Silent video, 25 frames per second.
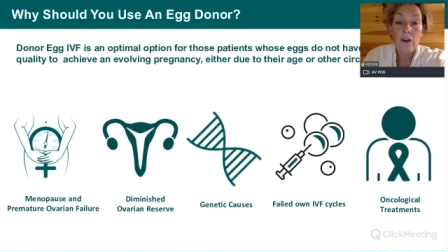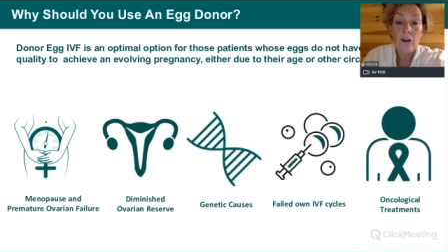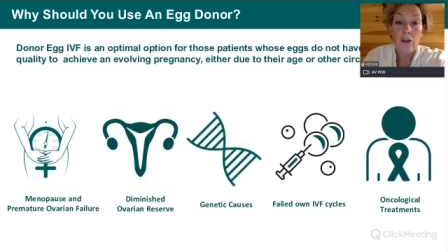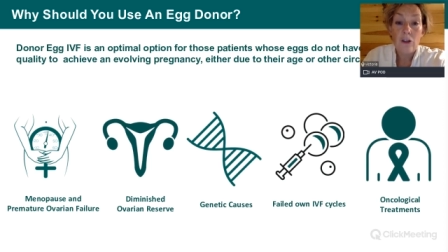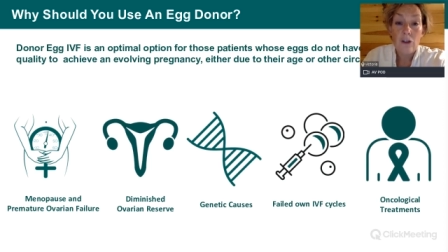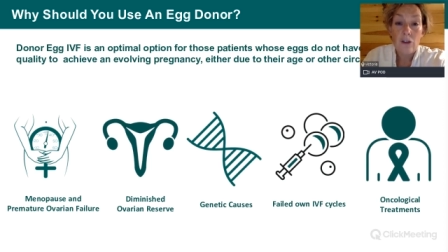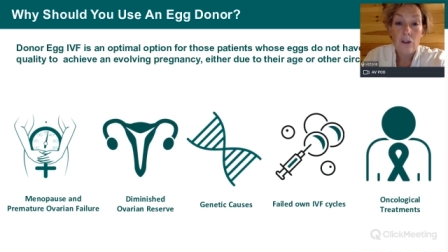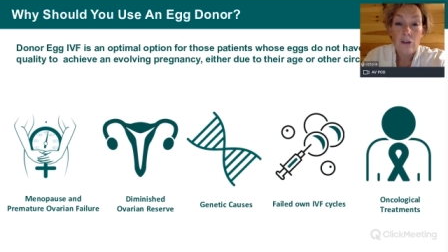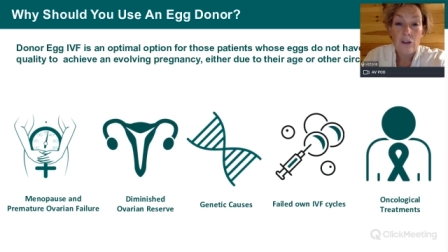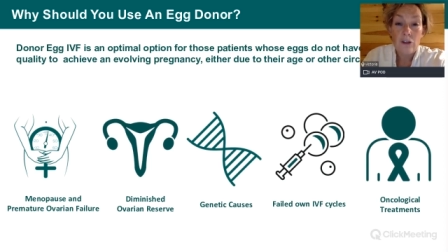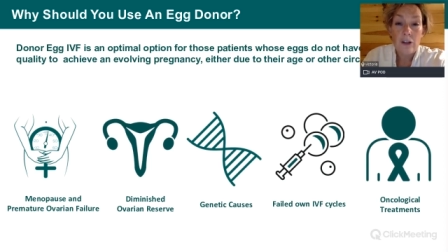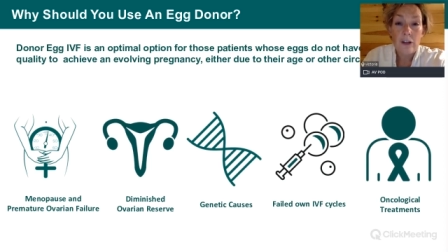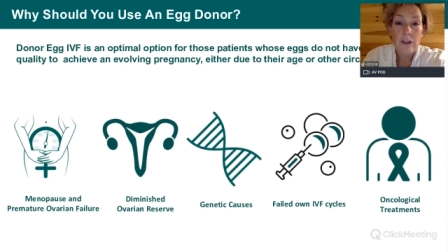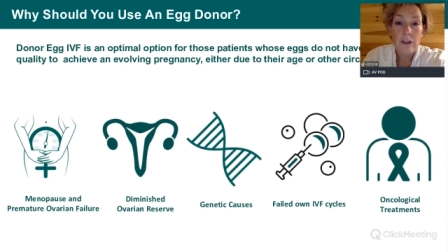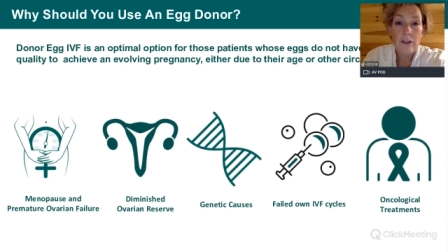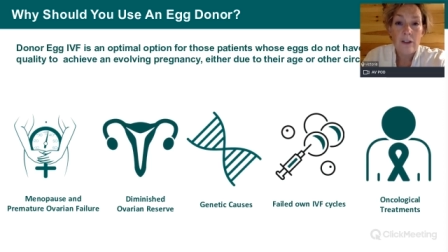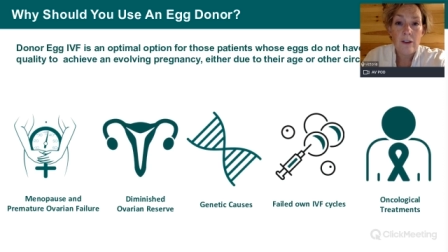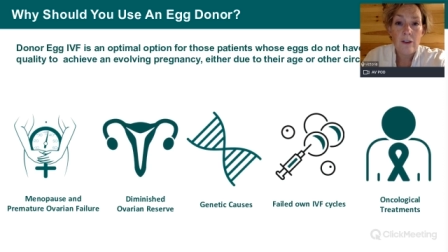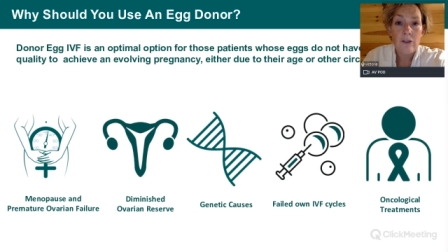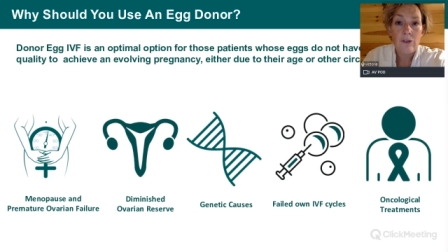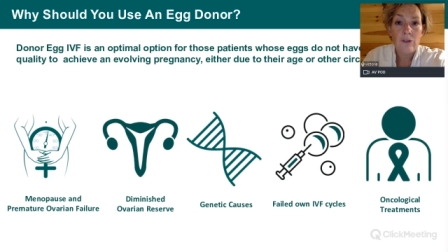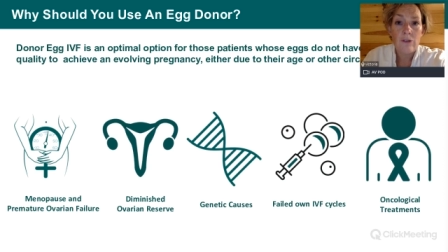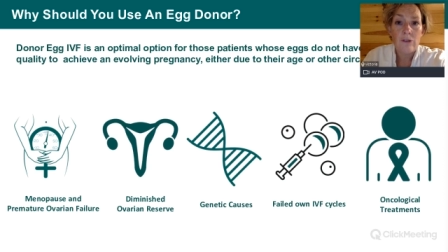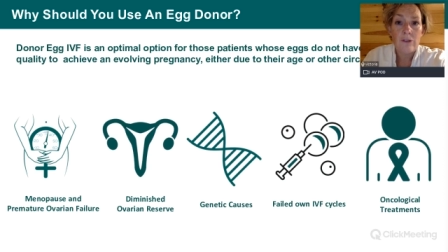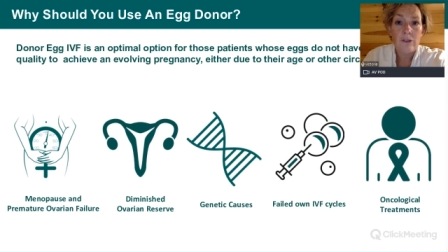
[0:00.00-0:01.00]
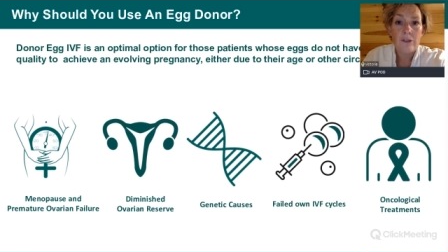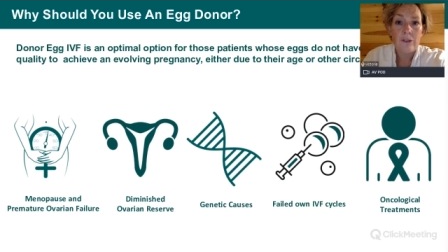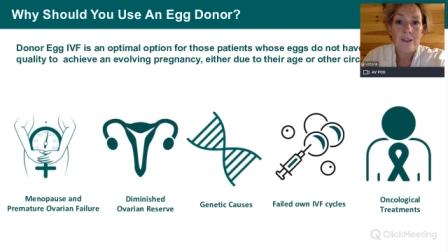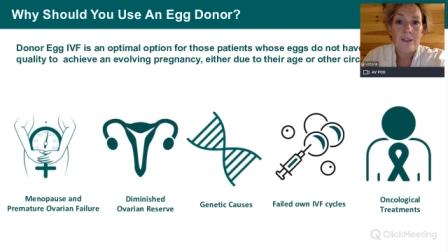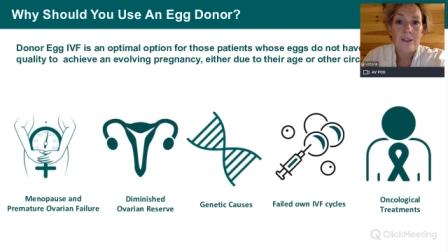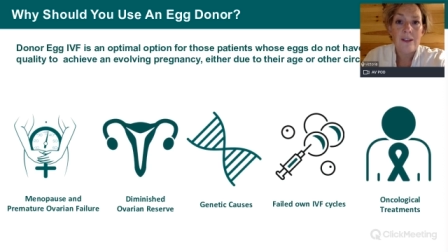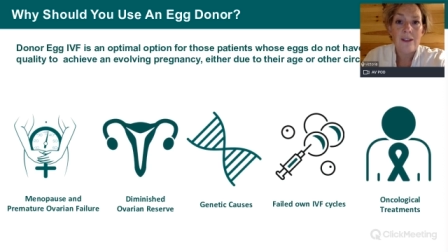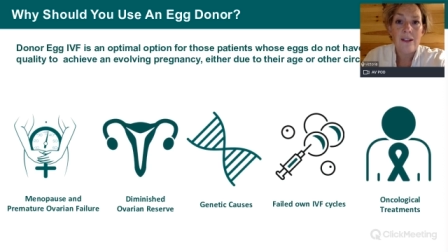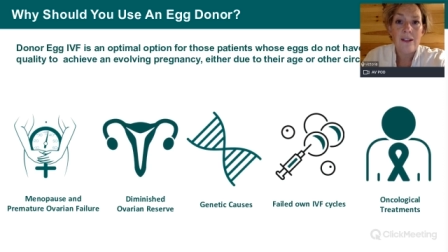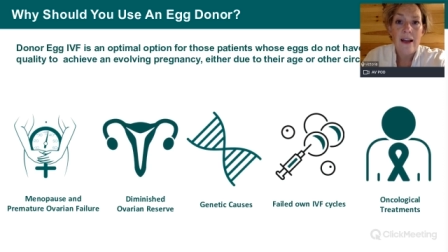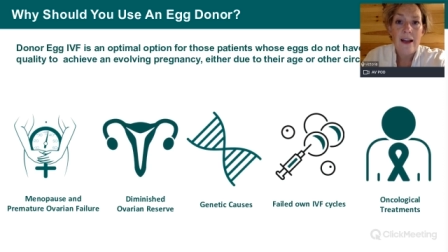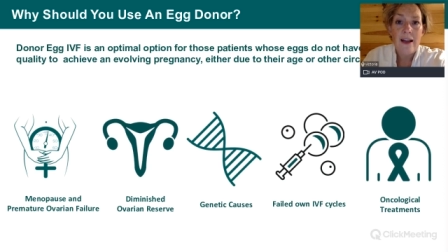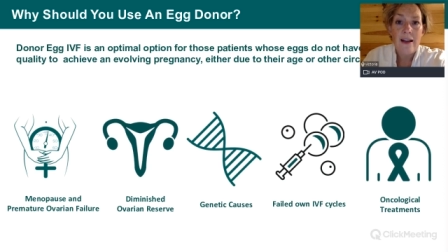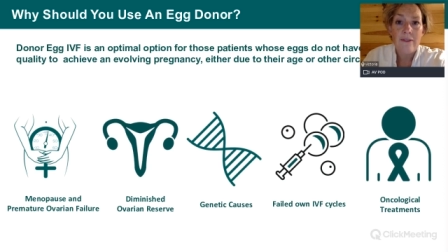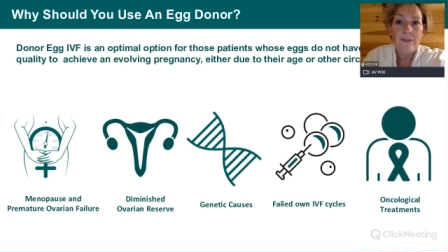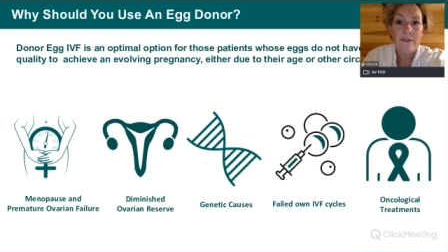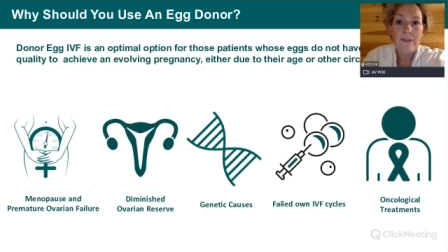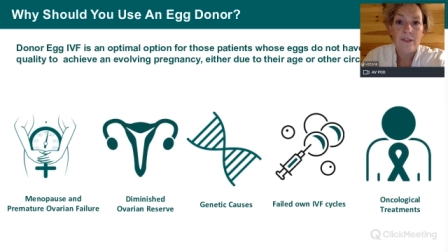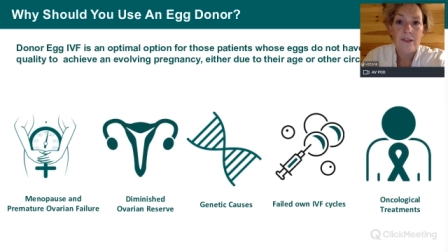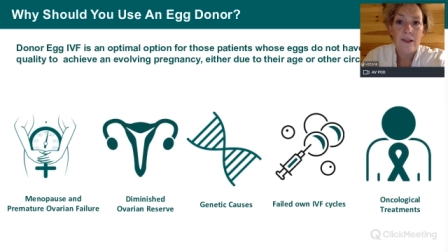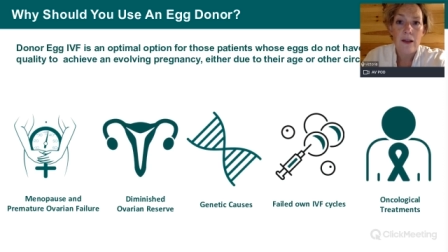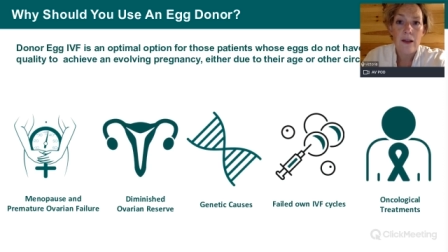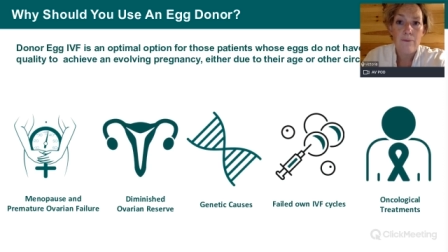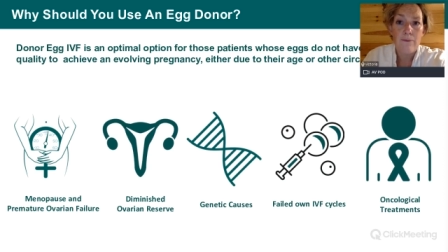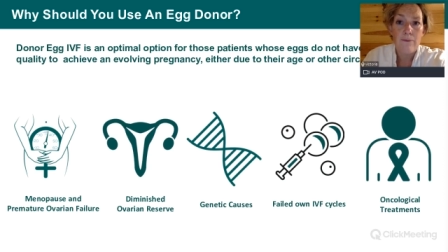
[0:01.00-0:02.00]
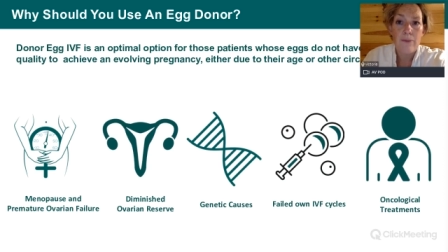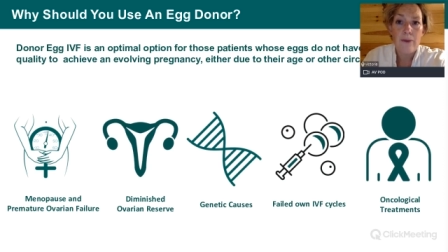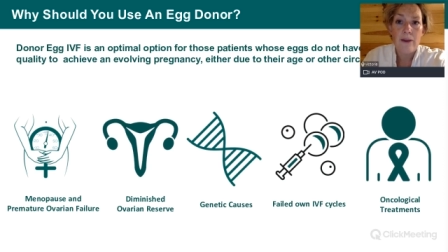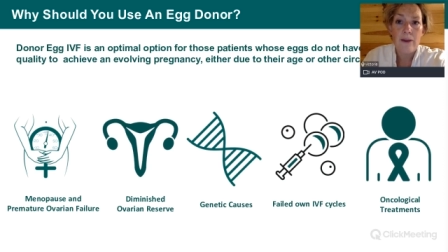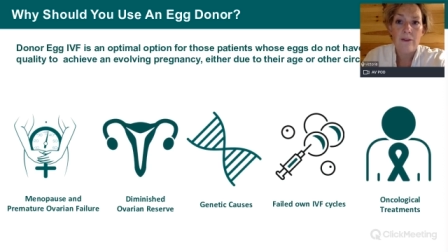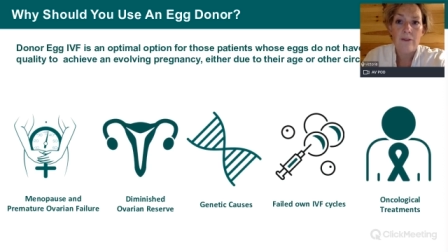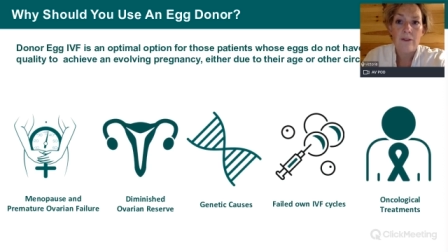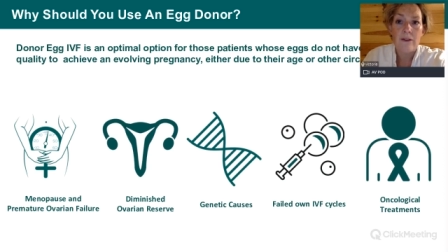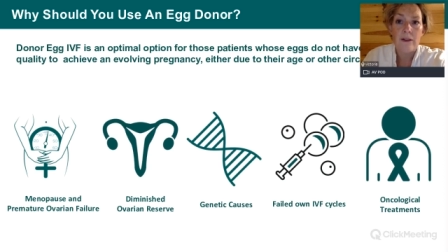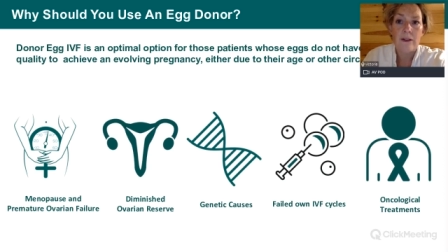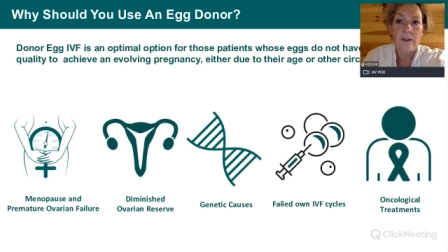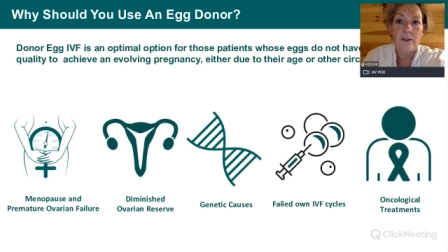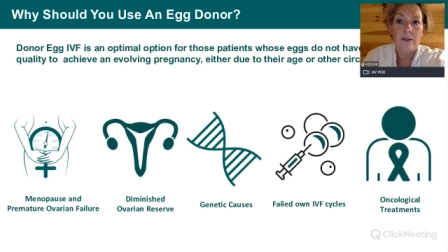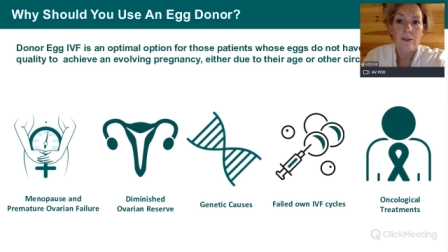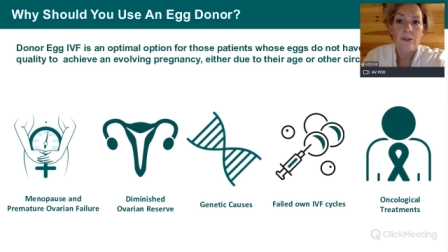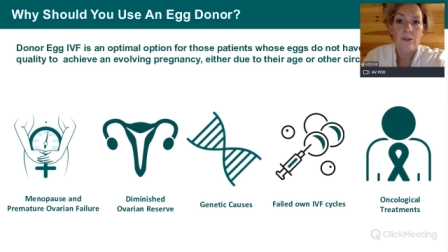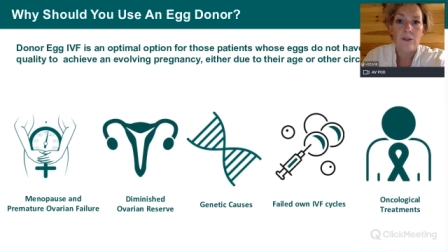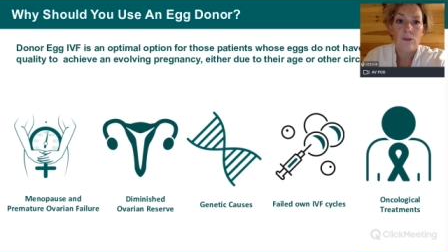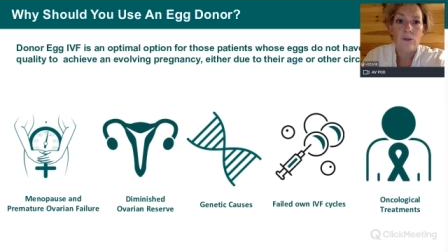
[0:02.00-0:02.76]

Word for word: Usually, though, you'll still have some periods,